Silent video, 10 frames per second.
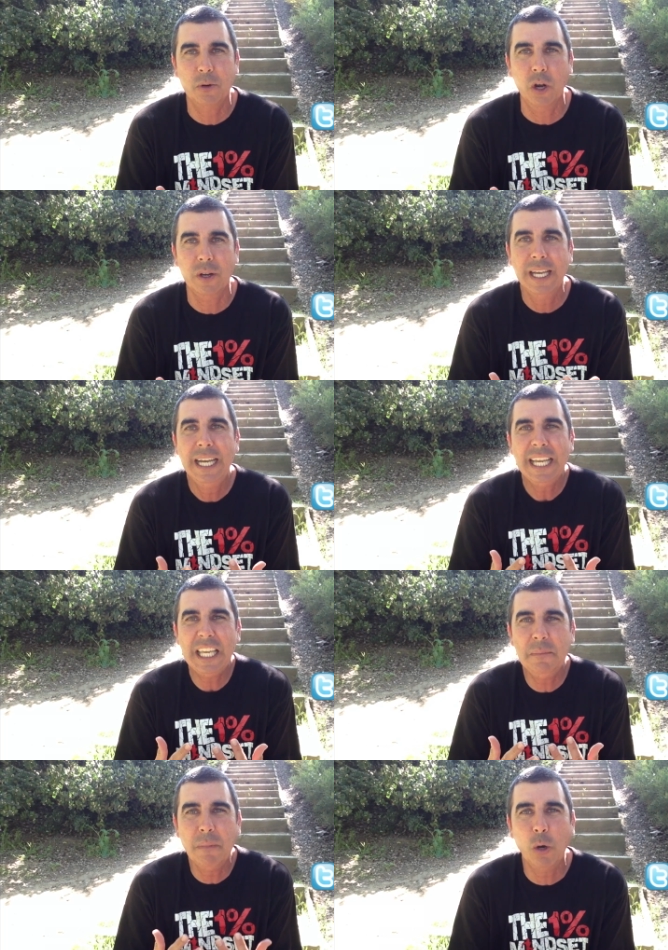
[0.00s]
broke,
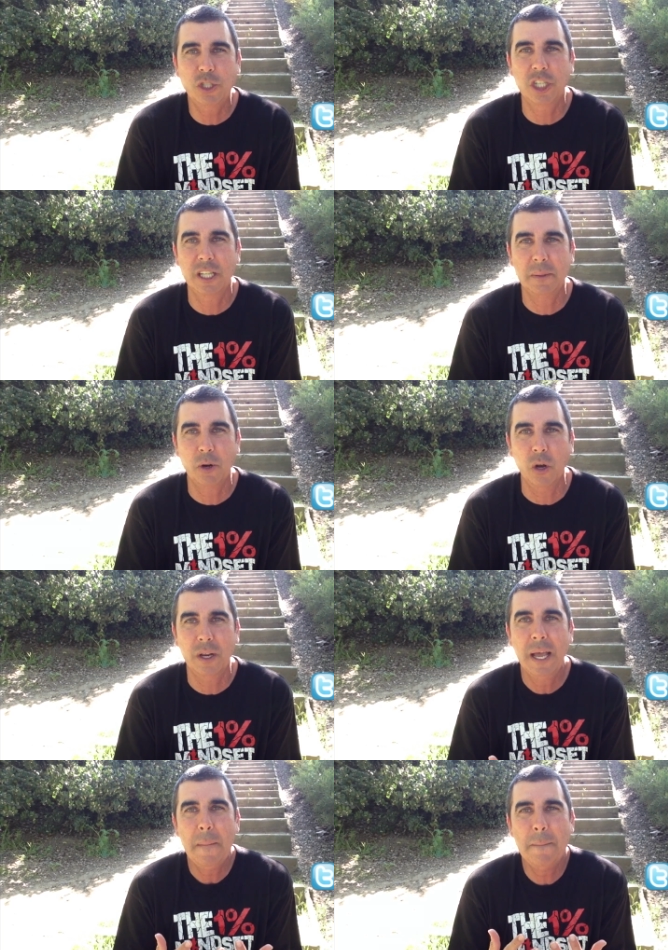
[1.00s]
emotionally
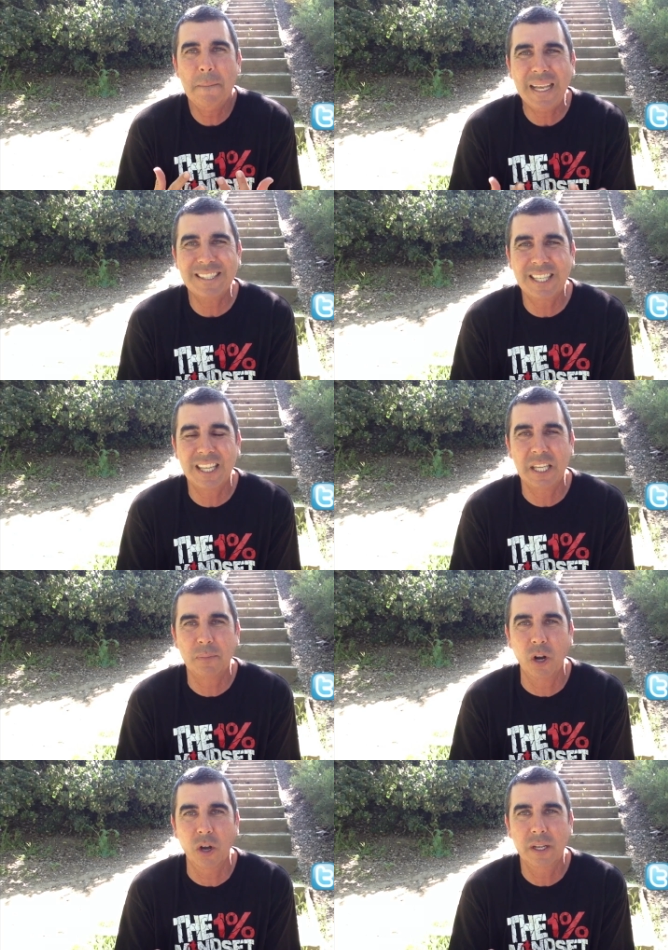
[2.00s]
broke, mentally
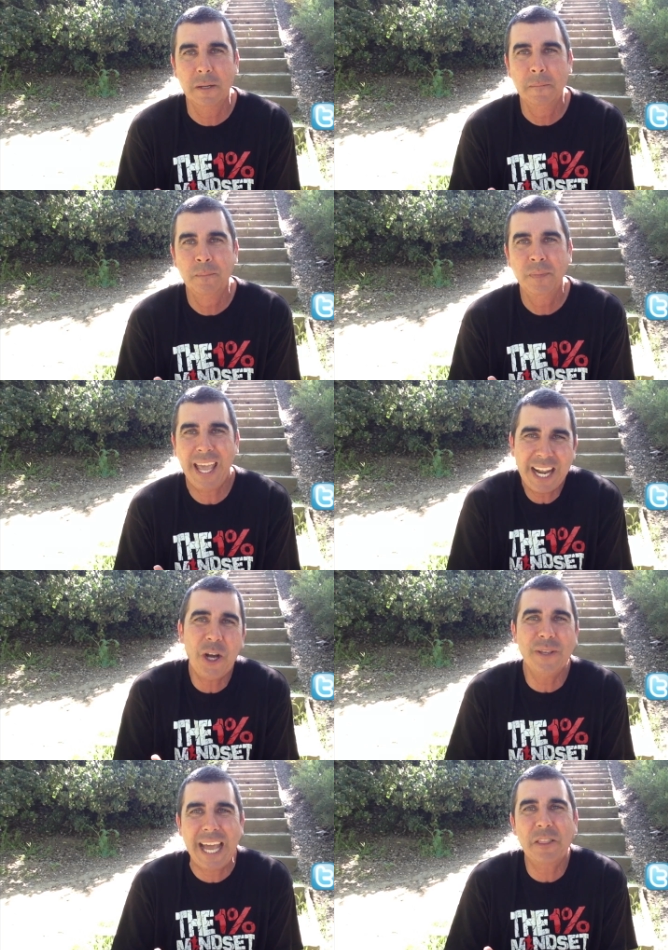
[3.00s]
broke. And
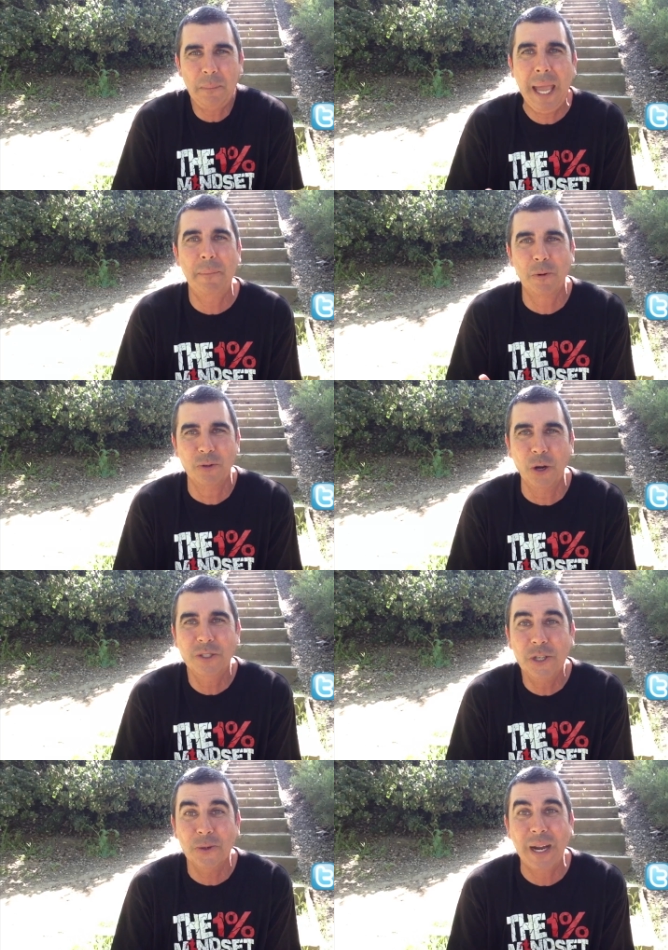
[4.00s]
oh yeah, the paper broke
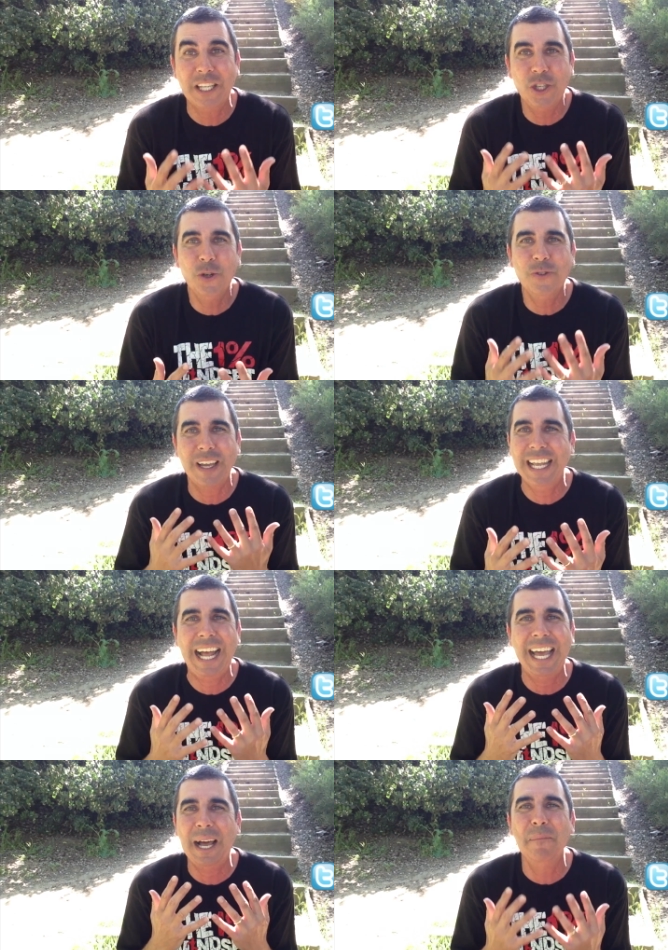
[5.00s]
too, right?
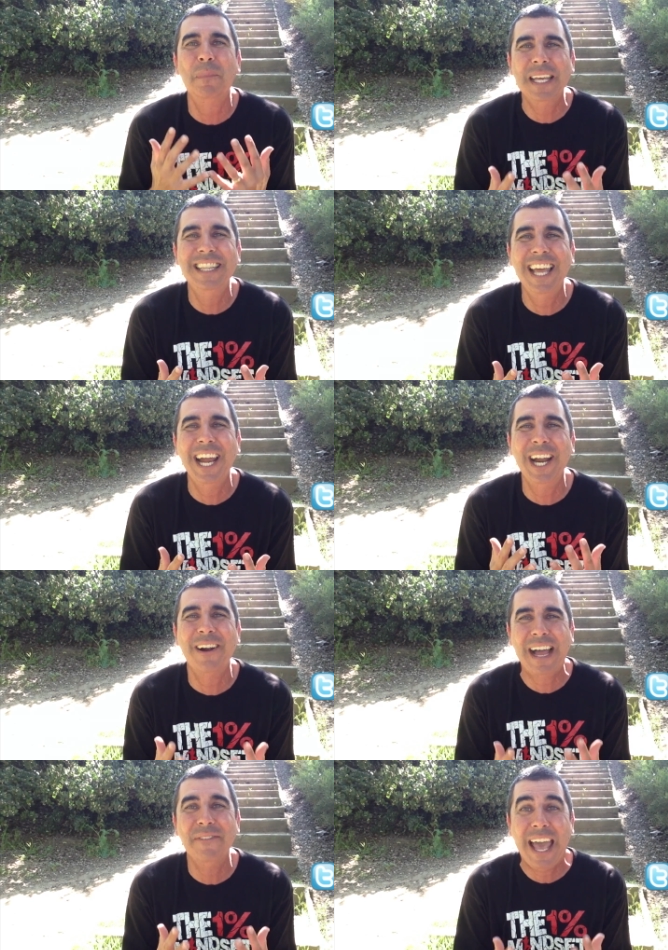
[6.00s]
I've been there.
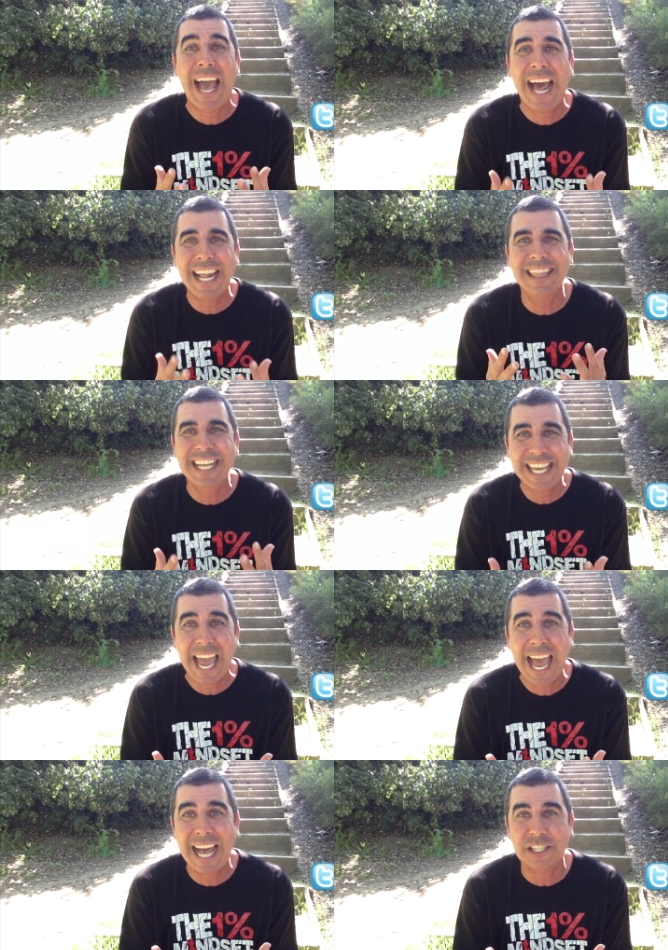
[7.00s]
I've had the
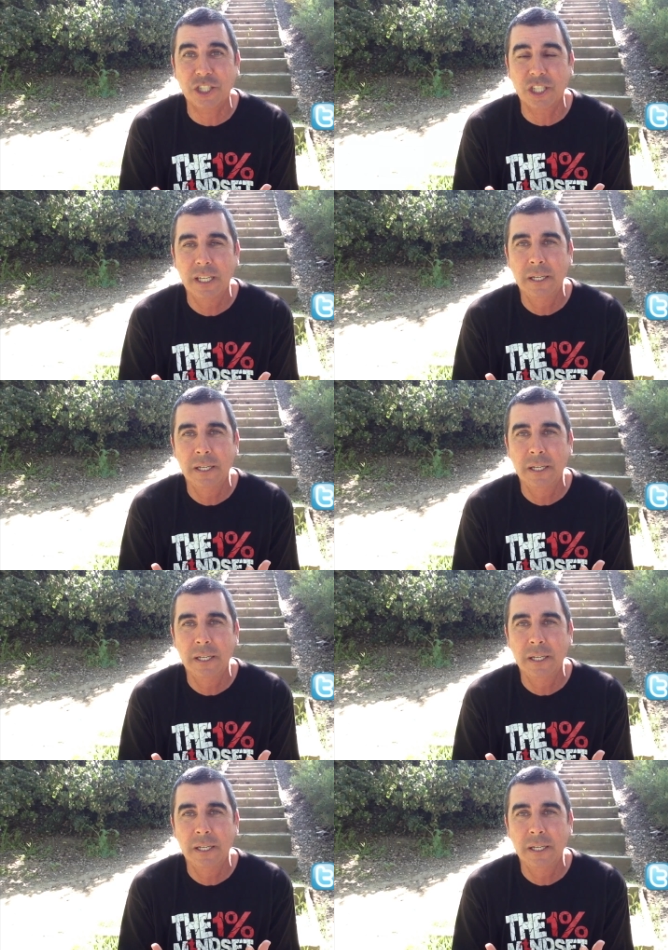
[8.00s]
cash.